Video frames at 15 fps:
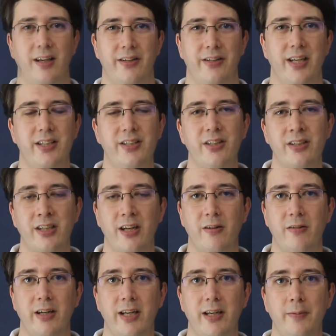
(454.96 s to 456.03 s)

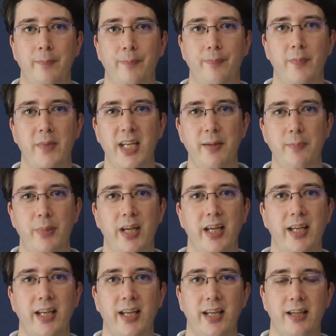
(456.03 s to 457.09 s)
unnecessary
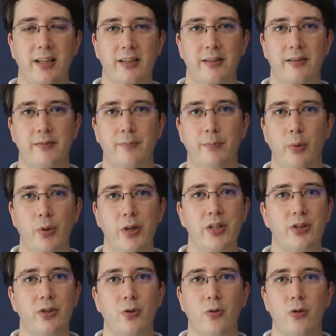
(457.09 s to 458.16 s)
nitpicking and point
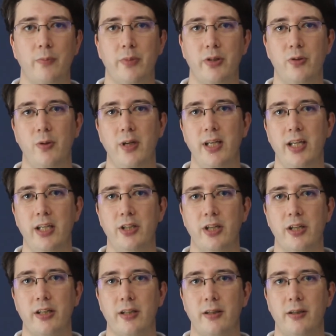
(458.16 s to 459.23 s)
scoring between each
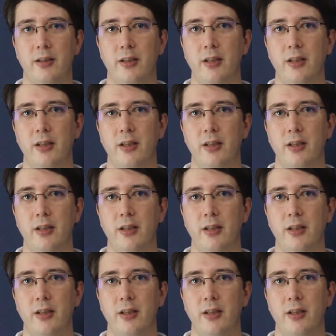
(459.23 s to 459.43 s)
other